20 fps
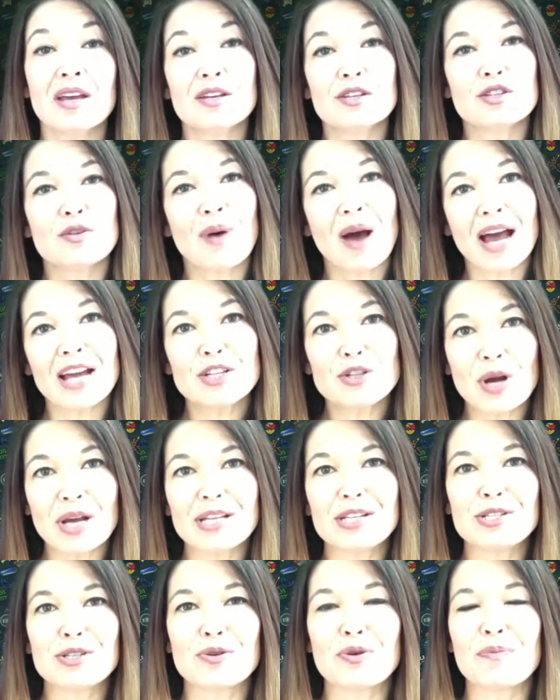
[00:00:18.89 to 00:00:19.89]
So I try
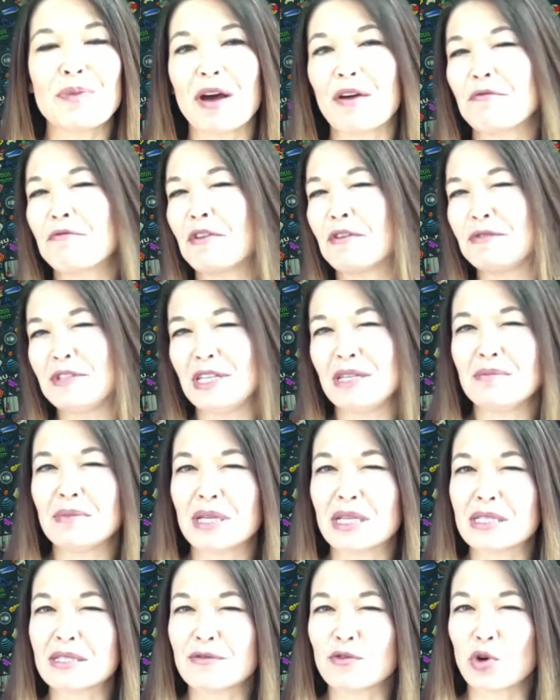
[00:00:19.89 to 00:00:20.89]
to do about 15
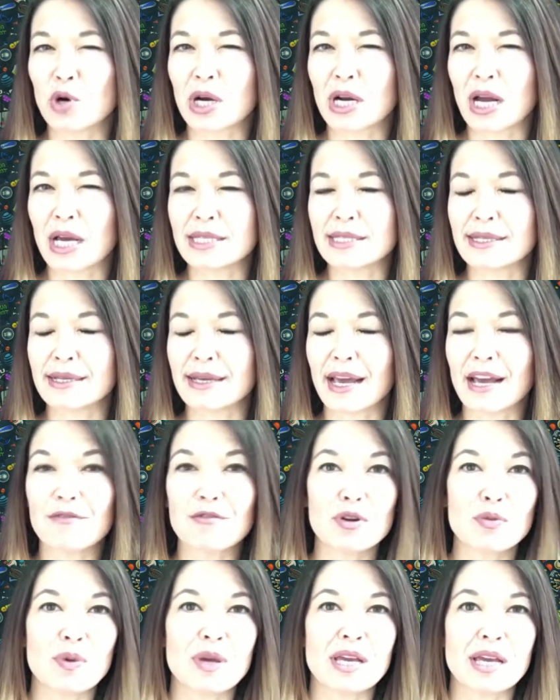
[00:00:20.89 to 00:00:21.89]
minutes of organizing
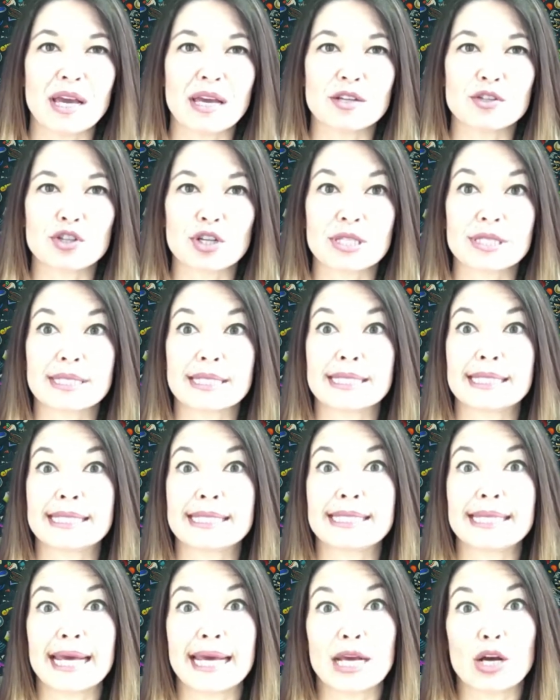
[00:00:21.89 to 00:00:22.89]
every weekend just to
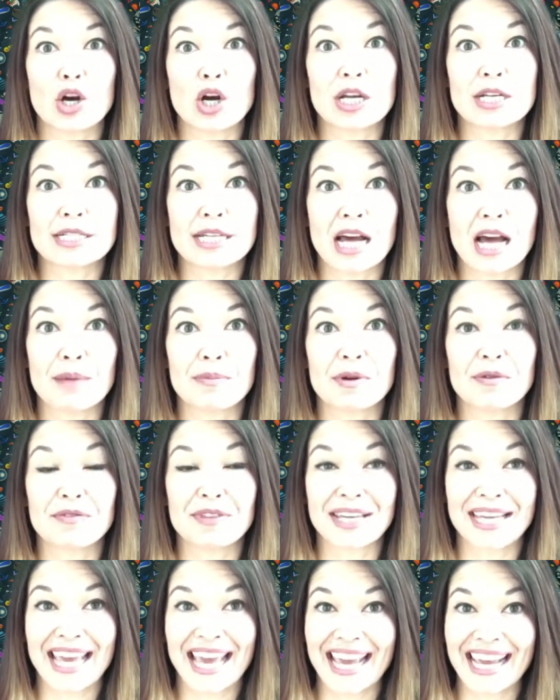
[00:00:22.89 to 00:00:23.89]
stay on top of
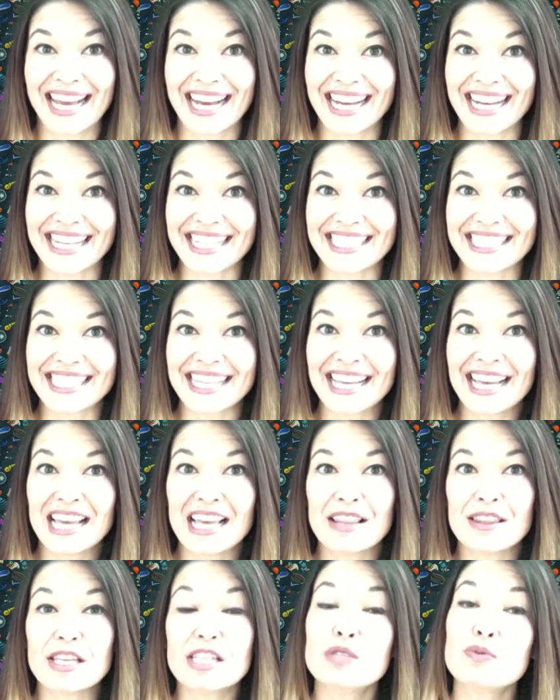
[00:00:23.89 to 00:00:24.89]
the chaos.
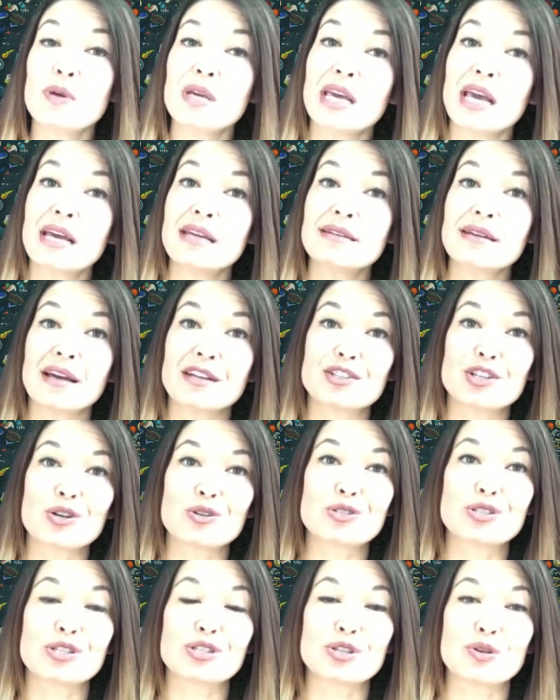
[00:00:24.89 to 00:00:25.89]
This weekend, I
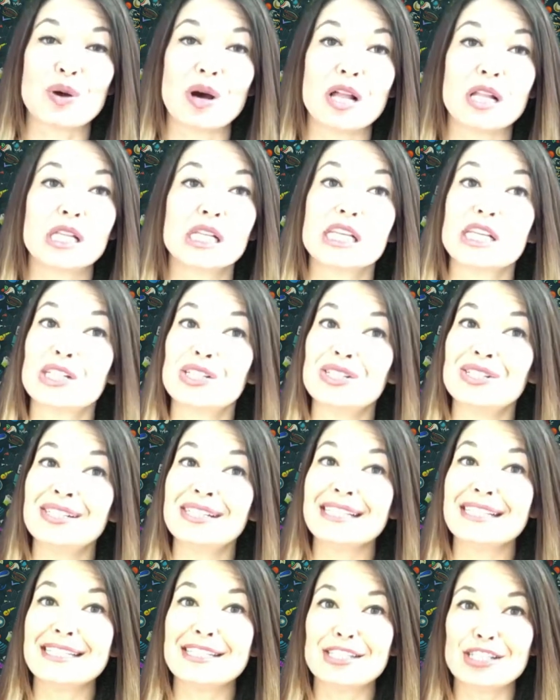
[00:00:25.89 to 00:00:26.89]
chose to do a
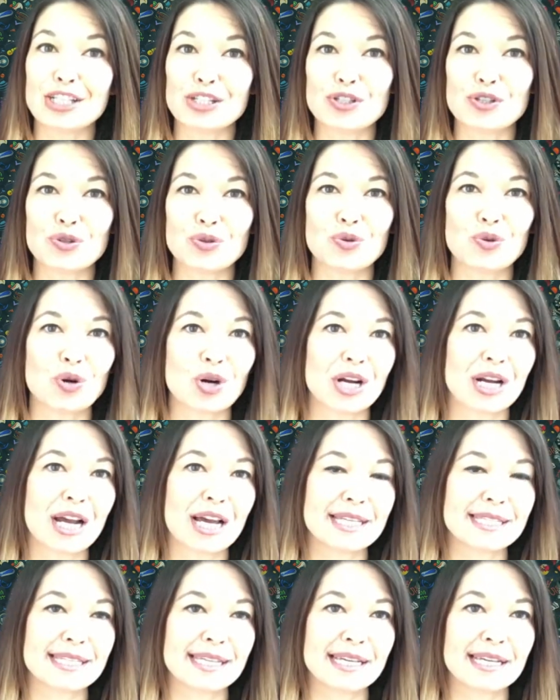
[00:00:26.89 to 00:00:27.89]
little digital
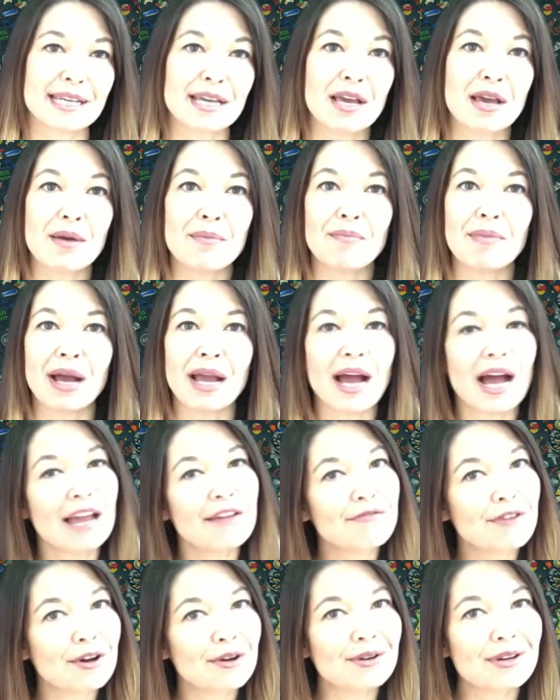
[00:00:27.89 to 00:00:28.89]
organizing. My
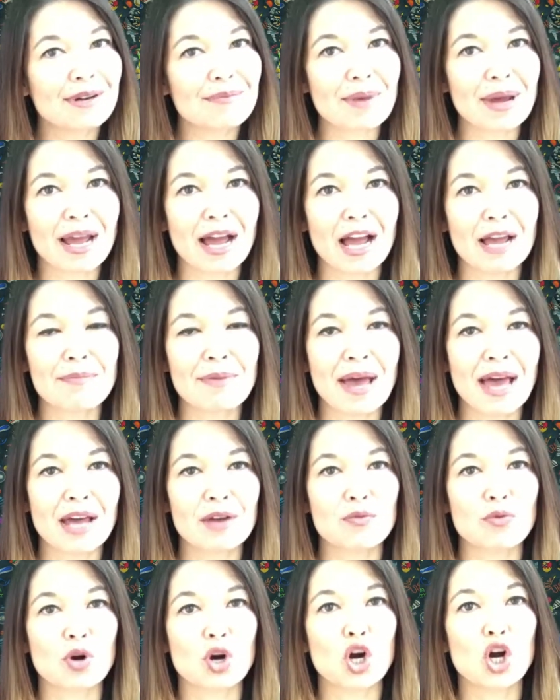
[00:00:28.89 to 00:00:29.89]
iPhone and my
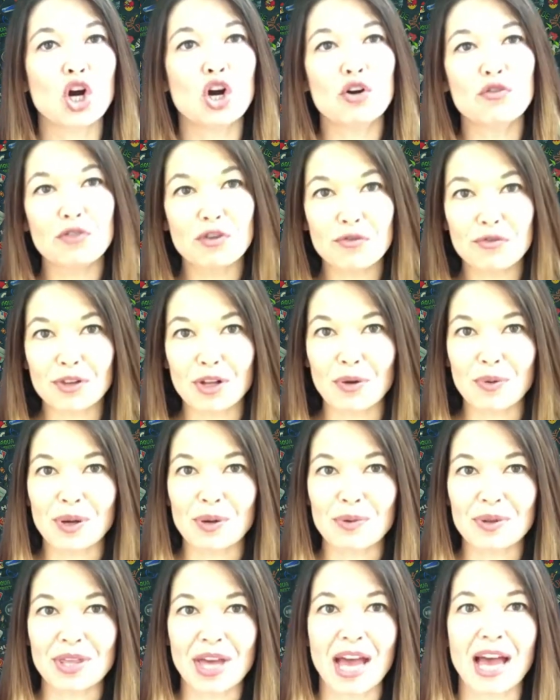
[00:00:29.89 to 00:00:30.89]
iPad were overflowing
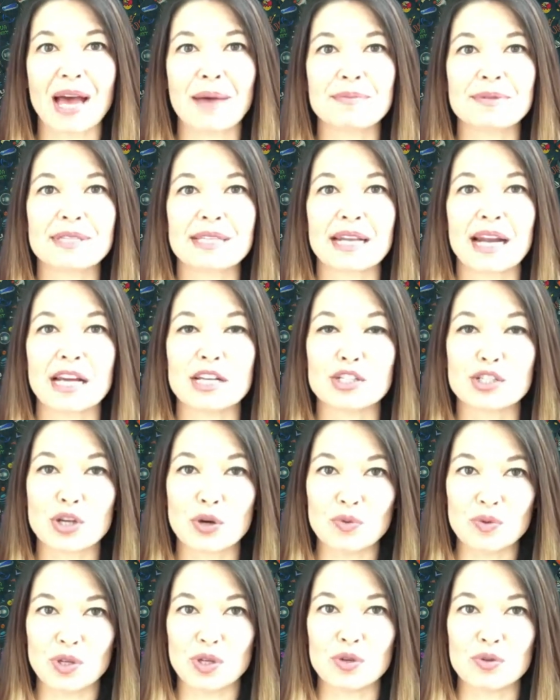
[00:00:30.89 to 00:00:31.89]
with apps that I
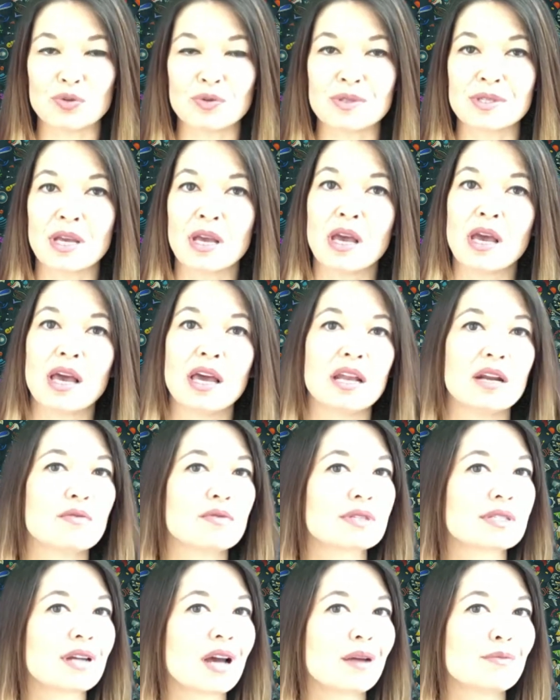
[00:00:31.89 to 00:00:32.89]
don't use, and it
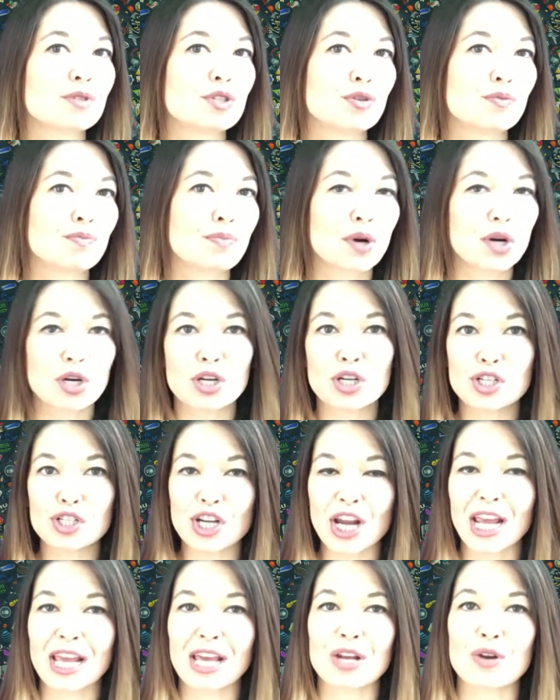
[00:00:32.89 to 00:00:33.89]
was time to
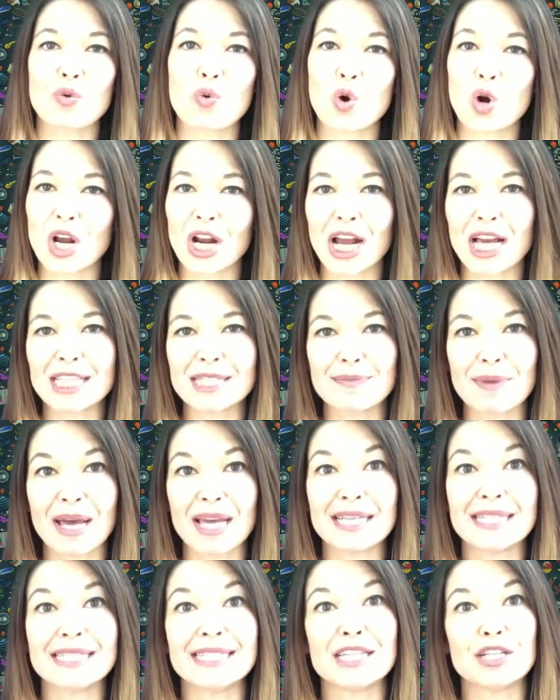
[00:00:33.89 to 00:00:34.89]
purge and organize
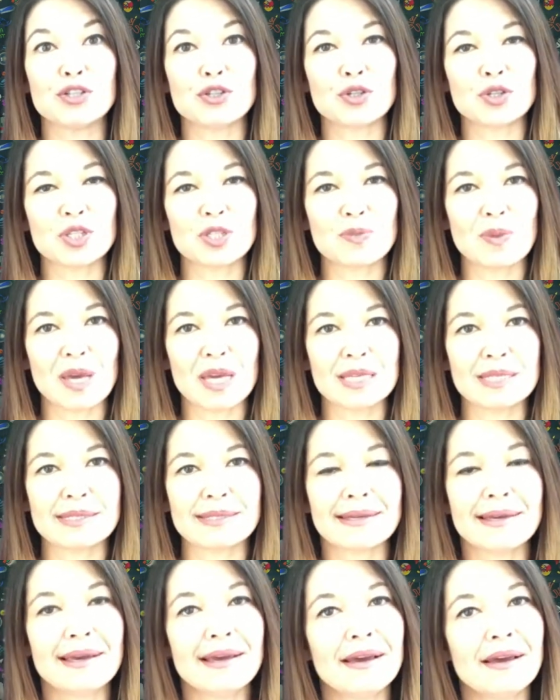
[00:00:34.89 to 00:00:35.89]
my digital
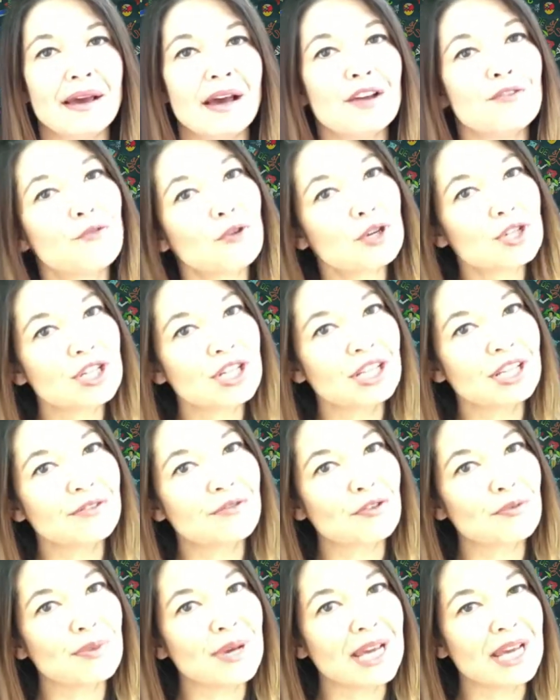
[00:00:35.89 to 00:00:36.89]
space. Unfortunately
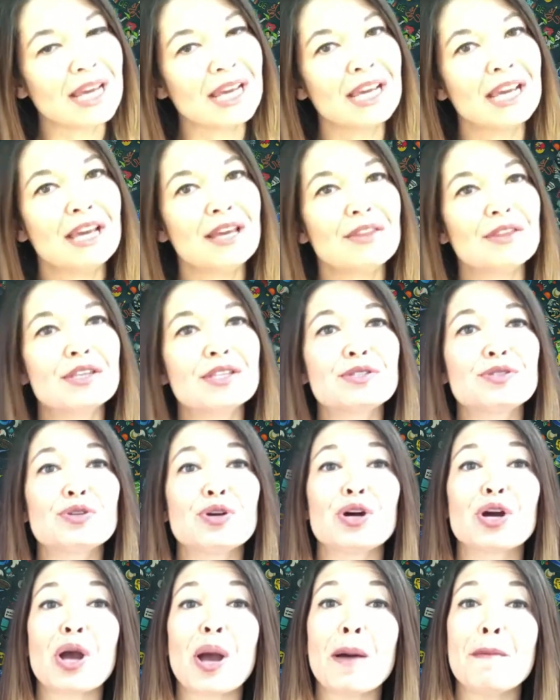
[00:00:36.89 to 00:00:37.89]
for me, this
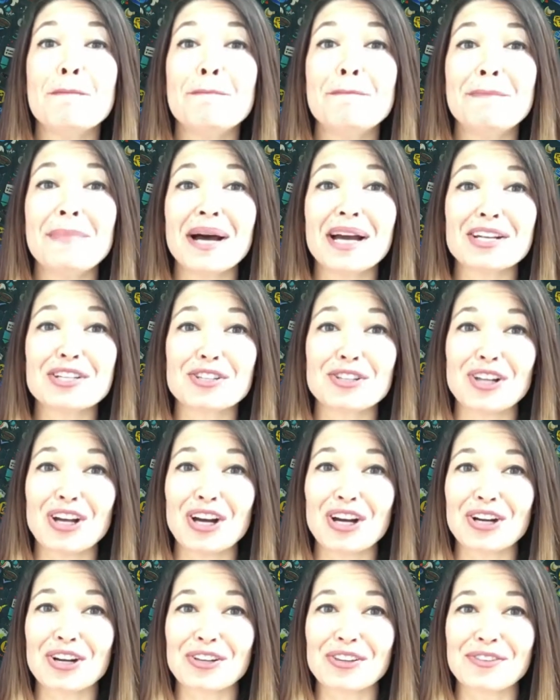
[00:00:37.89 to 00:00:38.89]
took much
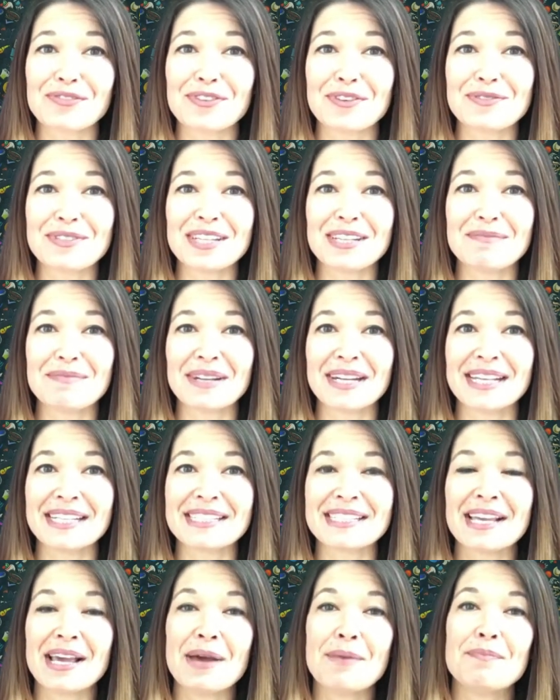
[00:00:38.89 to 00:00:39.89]
longer than 15
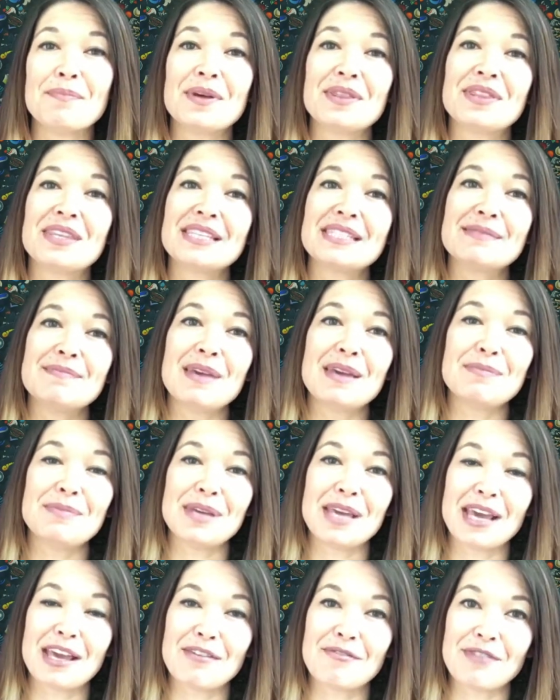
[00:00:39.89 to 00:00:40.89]
minutes, but this may
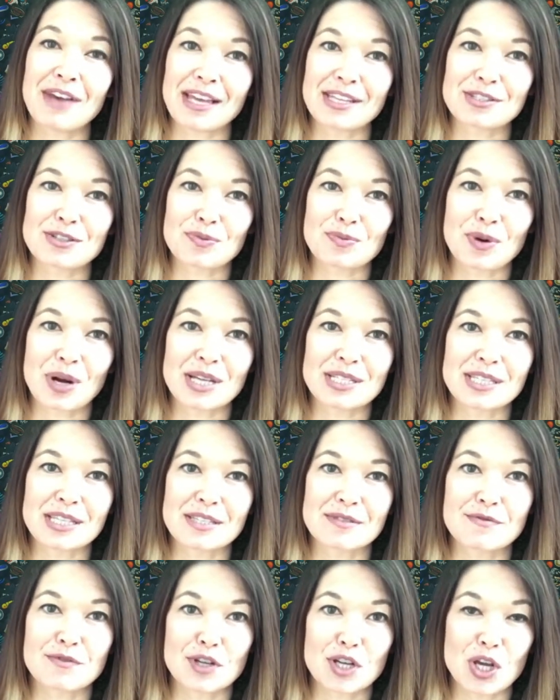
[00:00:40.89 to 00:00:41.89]
be a faster
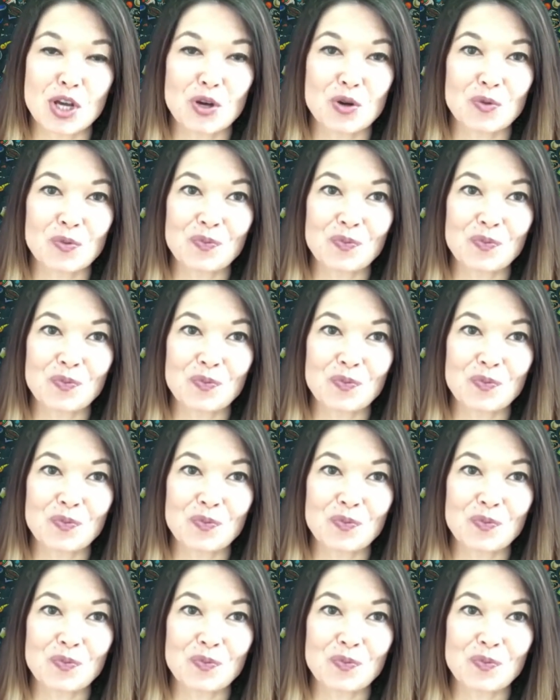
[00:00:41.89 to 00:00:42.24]
process for you.